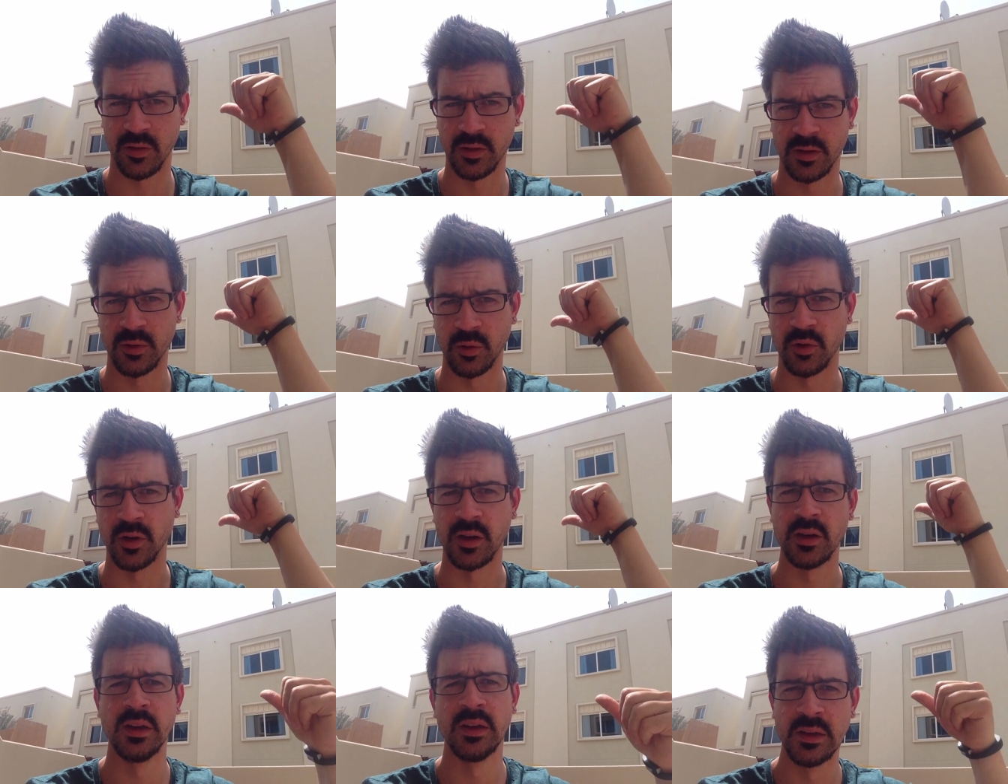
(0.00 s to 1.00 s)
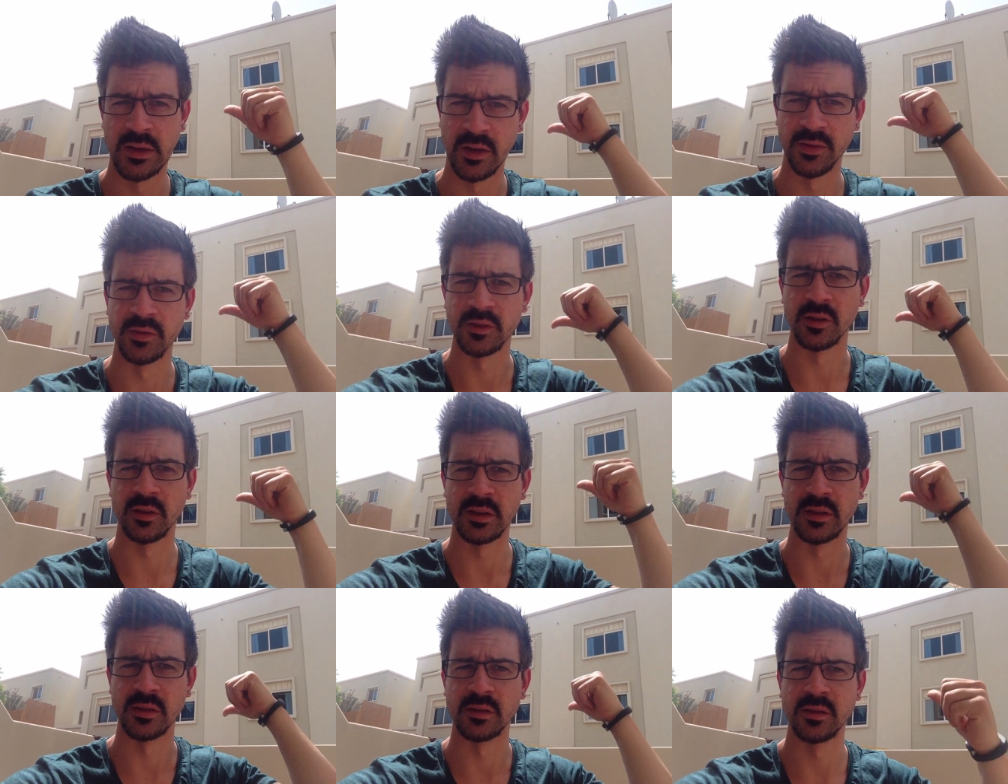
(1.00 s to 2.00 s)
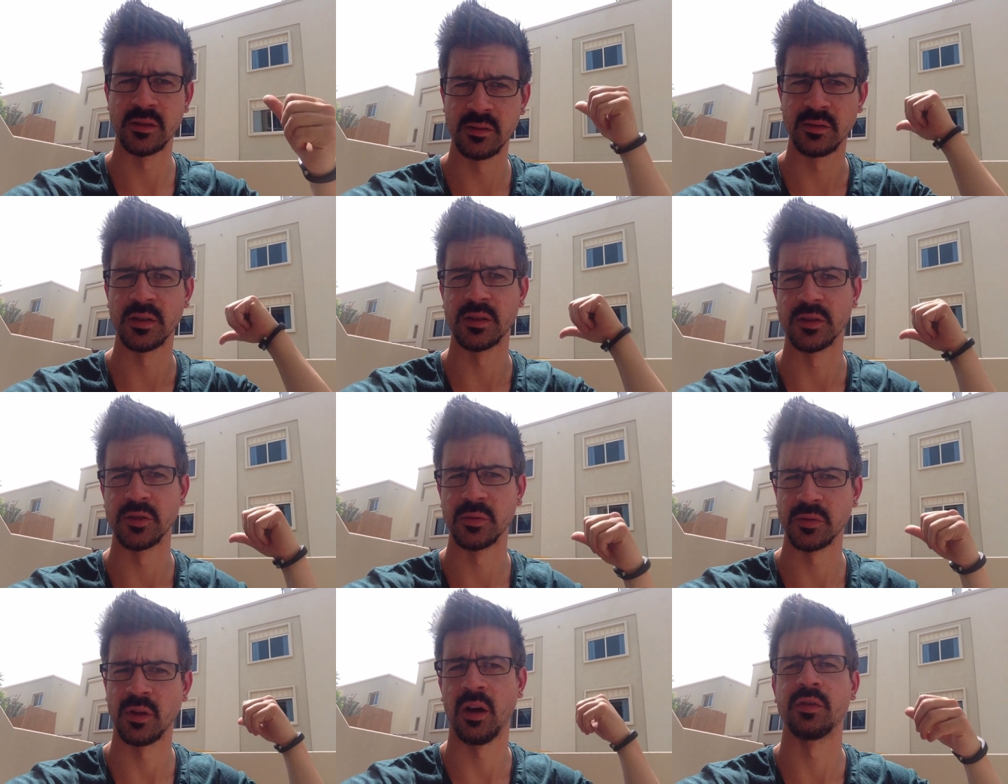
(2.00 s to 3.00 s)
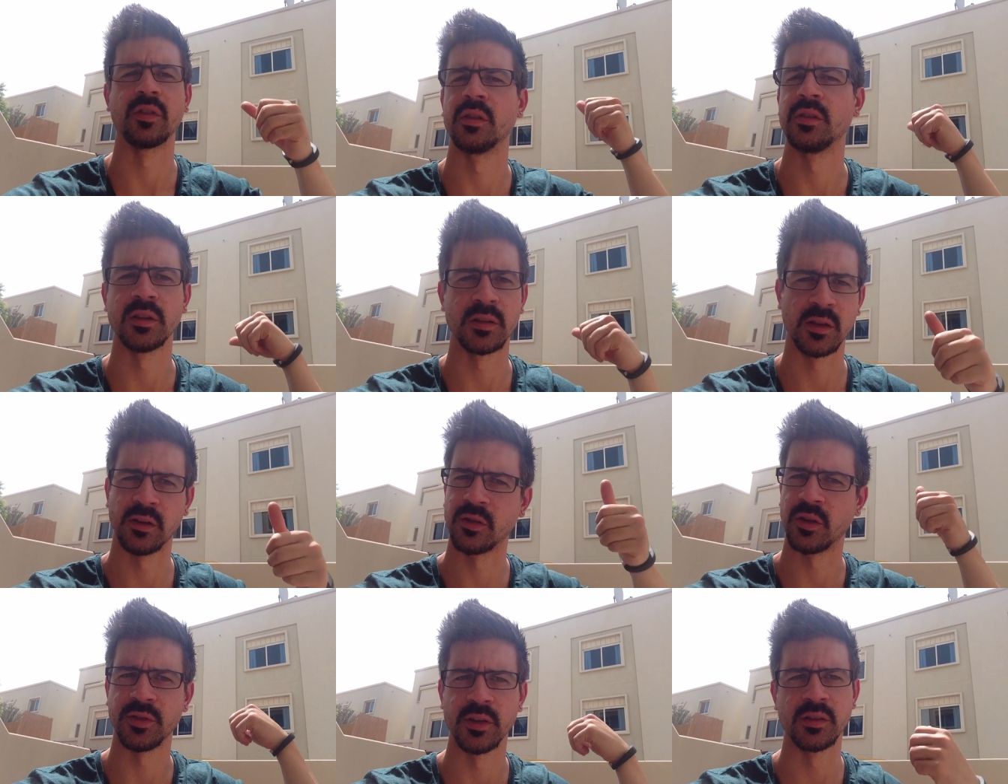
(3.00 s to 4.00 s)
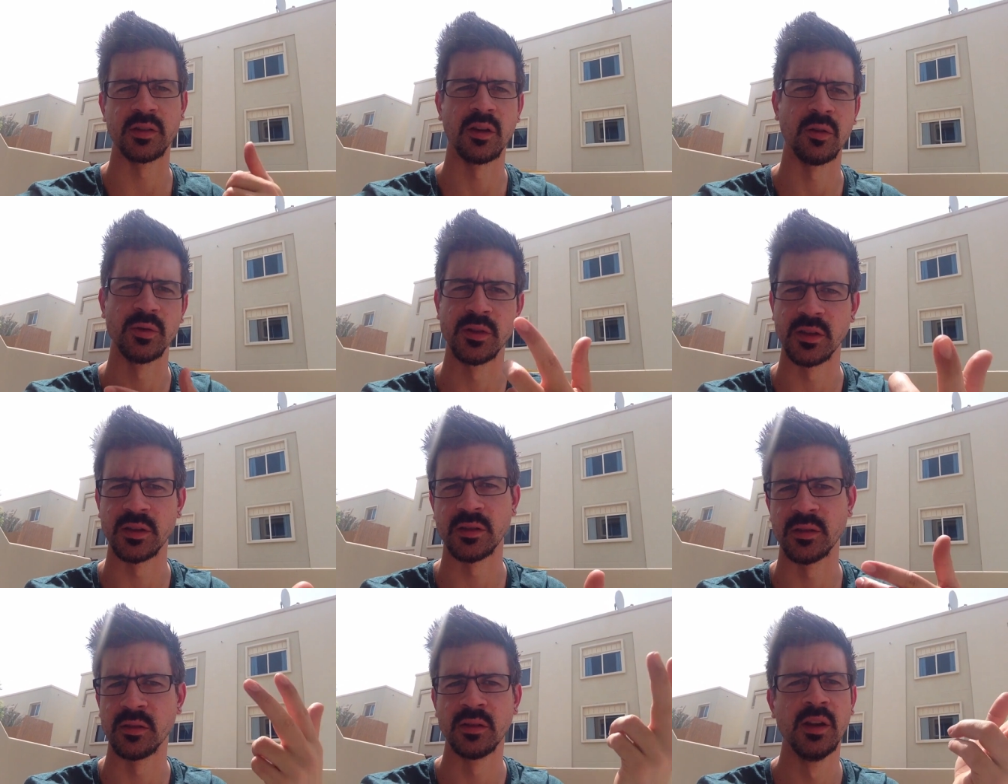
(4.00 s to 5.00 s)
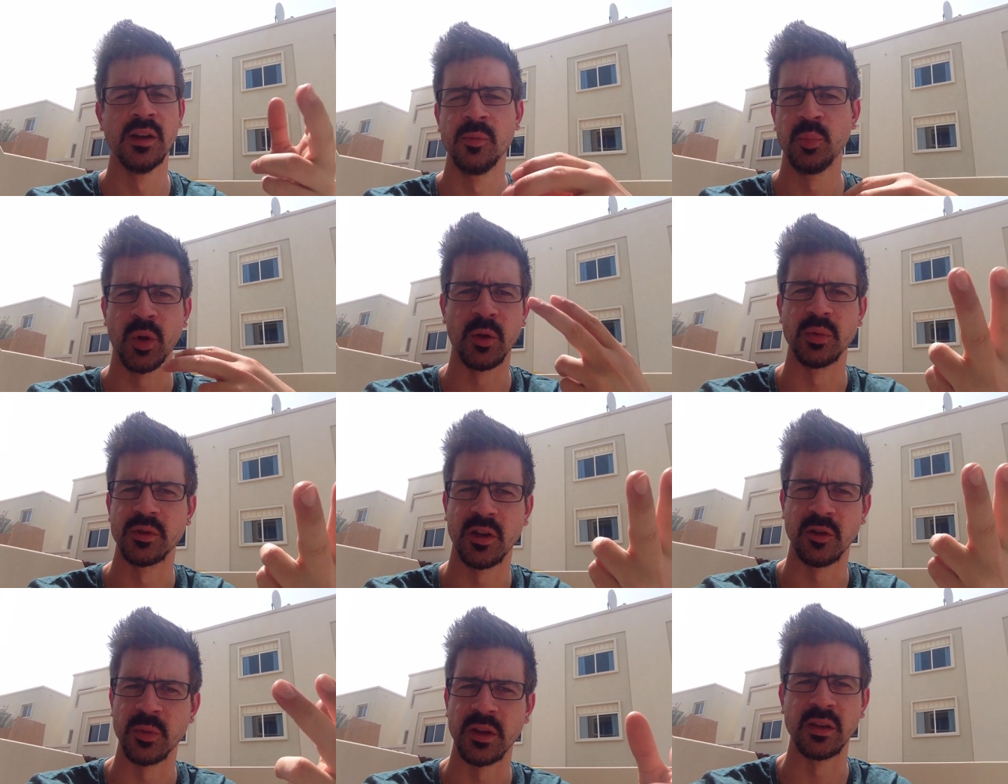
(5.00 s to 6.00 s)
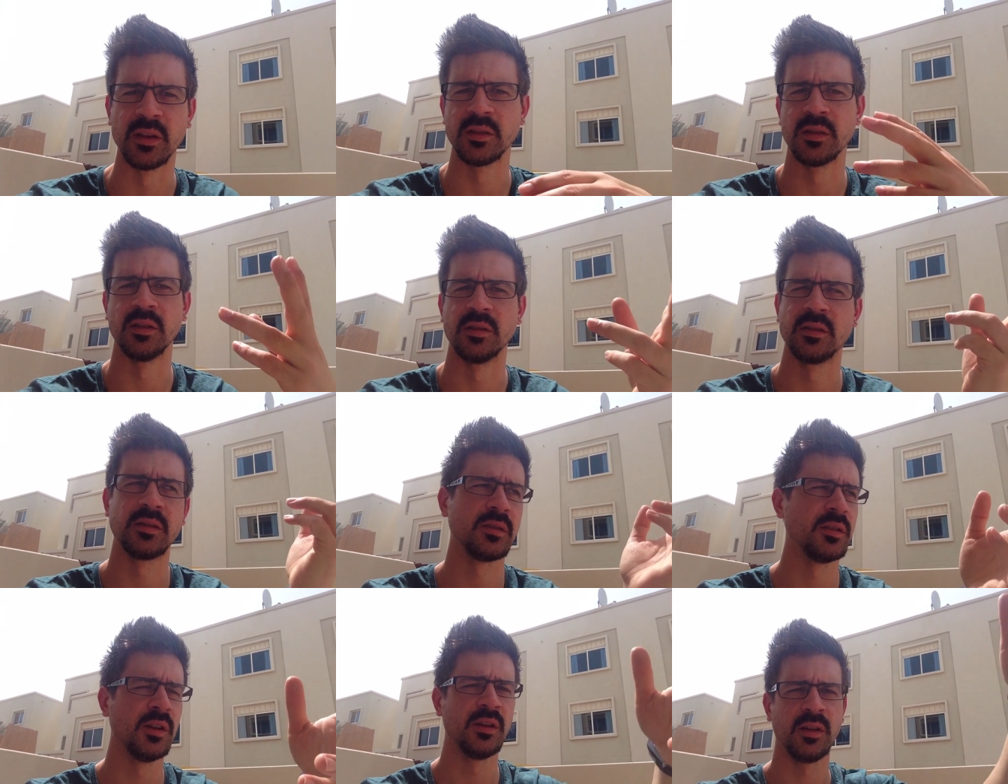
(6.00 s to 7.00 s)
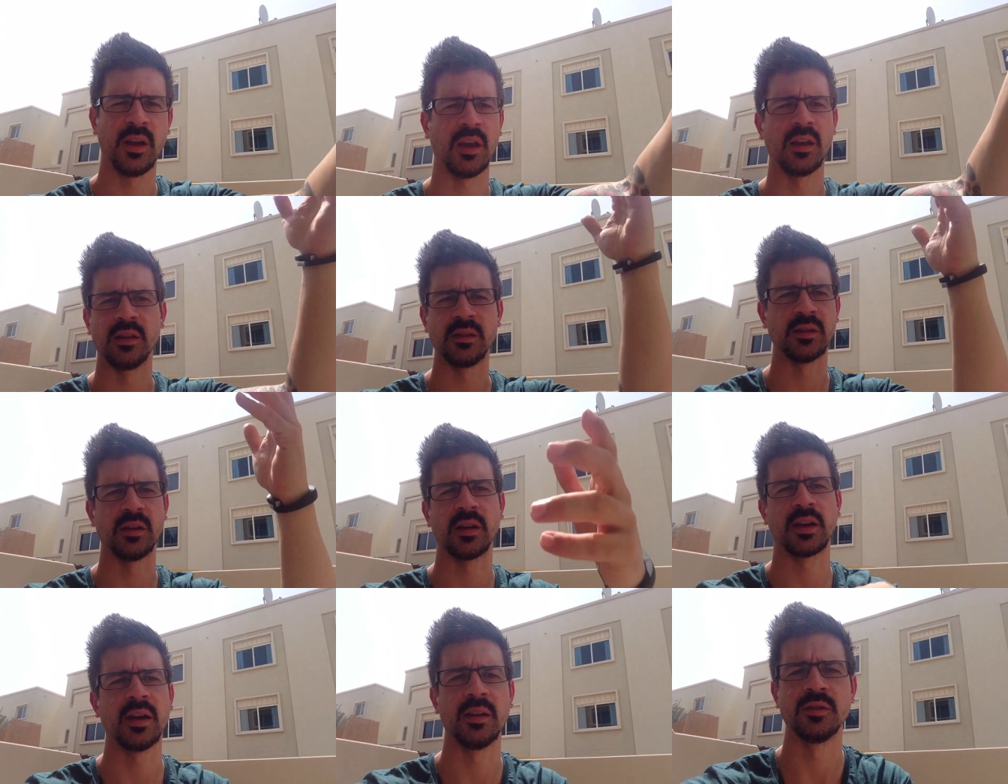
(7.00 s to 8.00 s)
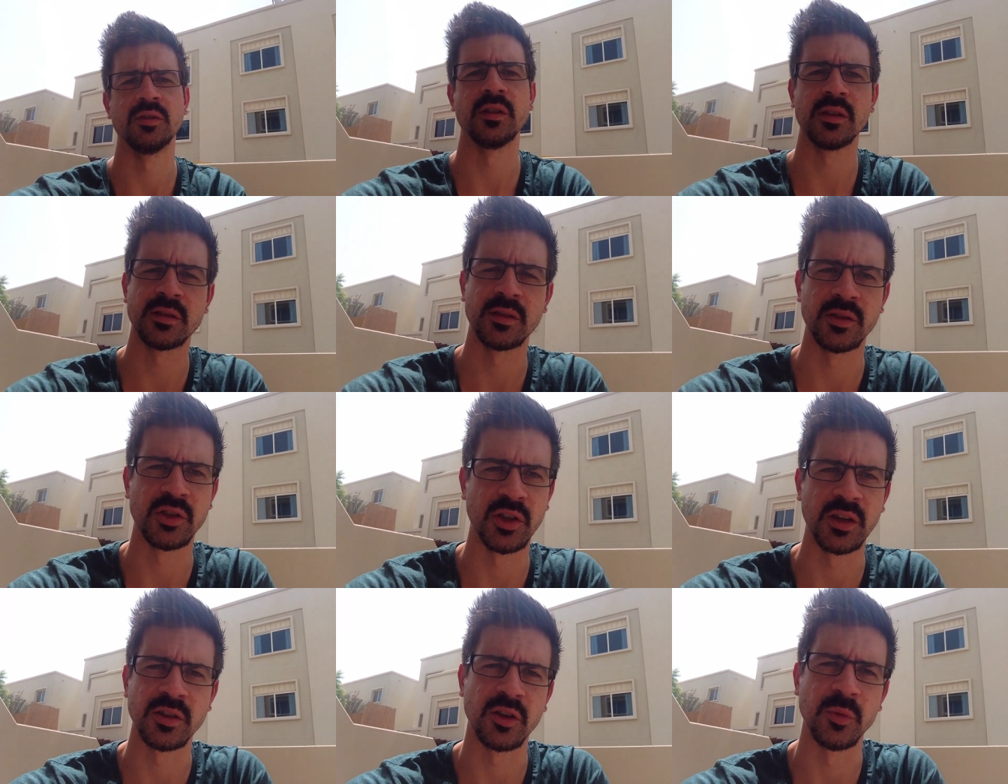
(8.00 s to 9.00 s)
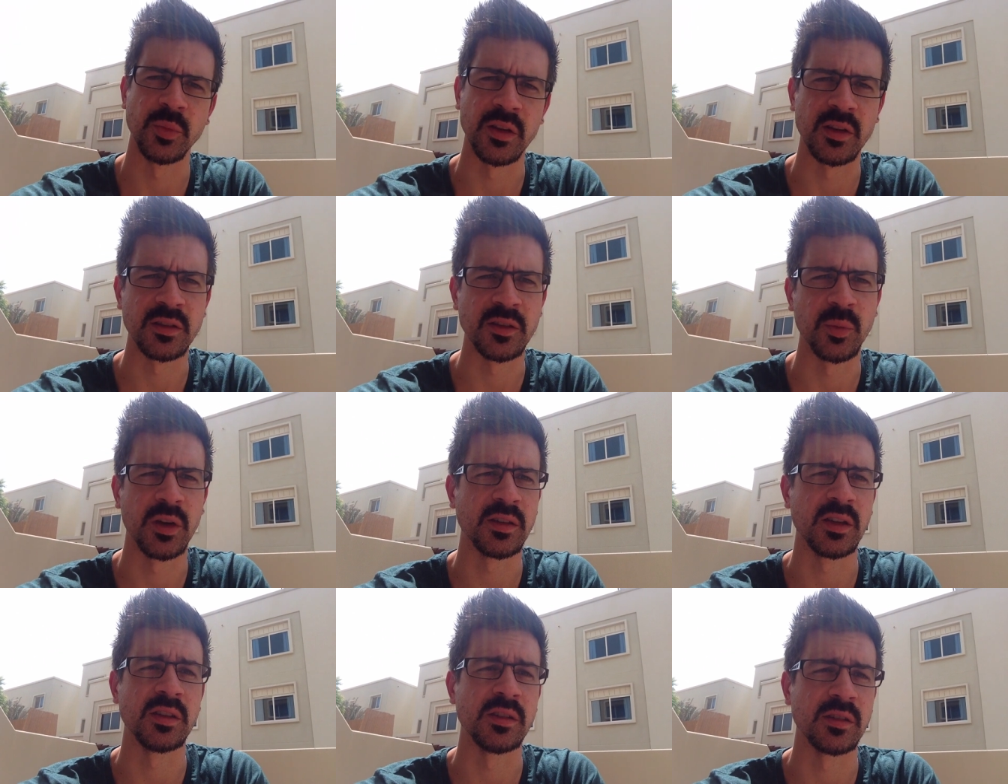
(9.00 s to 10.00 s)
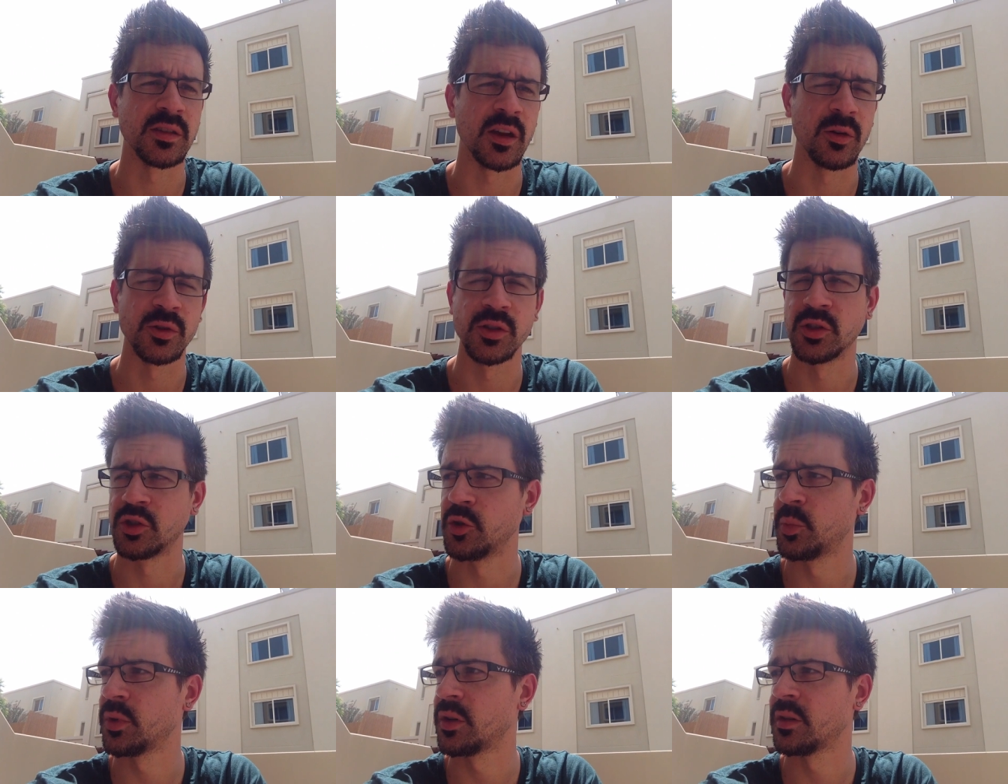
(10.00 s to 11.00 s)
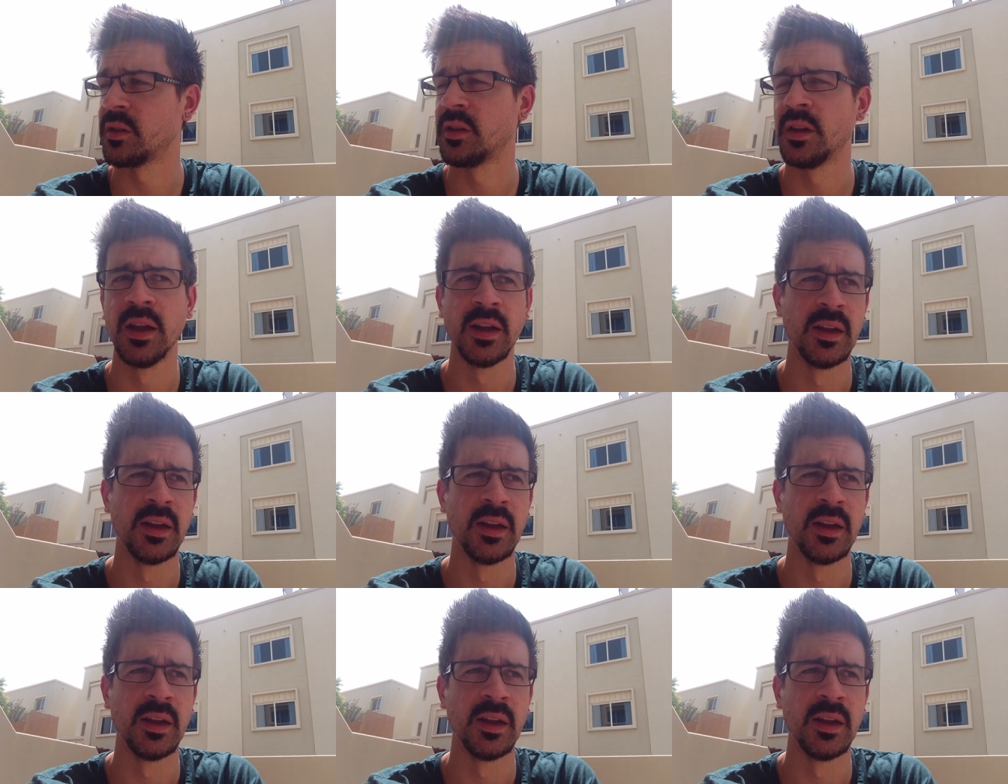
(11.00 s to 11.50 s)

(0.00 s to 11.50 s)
this story, and this is I've got this and I've got this and I was this and people told me this, and it's he said I can't do this and she told me this and my teacher said I was stupid, and